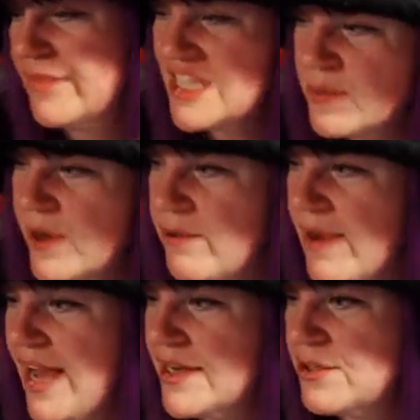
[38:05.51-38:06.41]
It's pretty
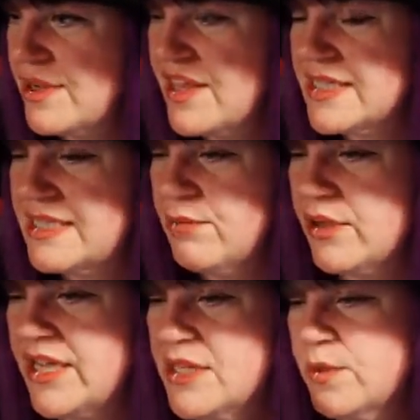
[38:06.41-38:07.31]
rad. So I think a symbol
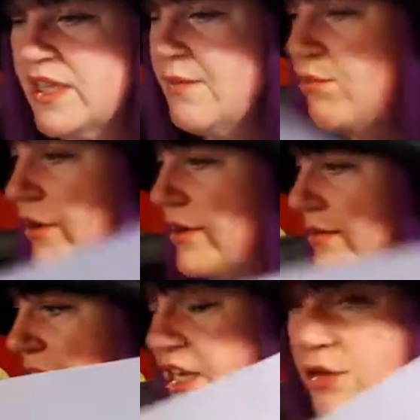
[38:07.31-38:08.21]
key is really important,
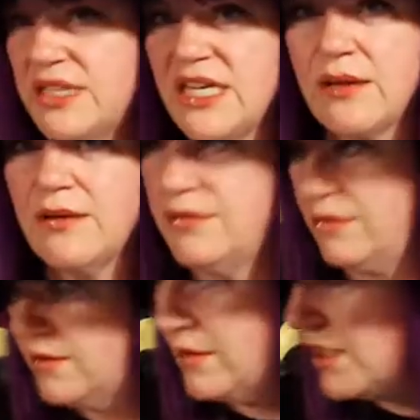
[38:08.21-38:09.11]
and using it,
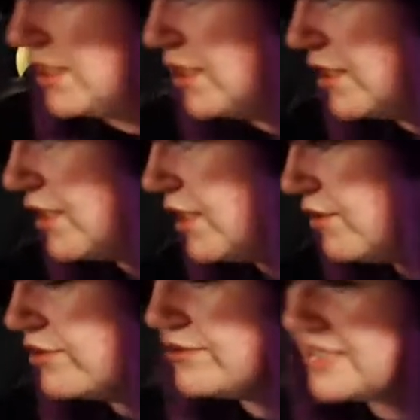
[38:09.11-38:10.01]
you
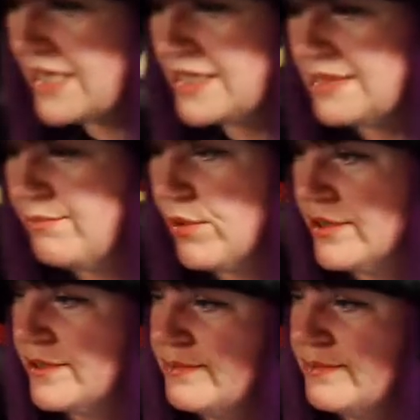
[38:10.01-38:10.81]
know, using it is important.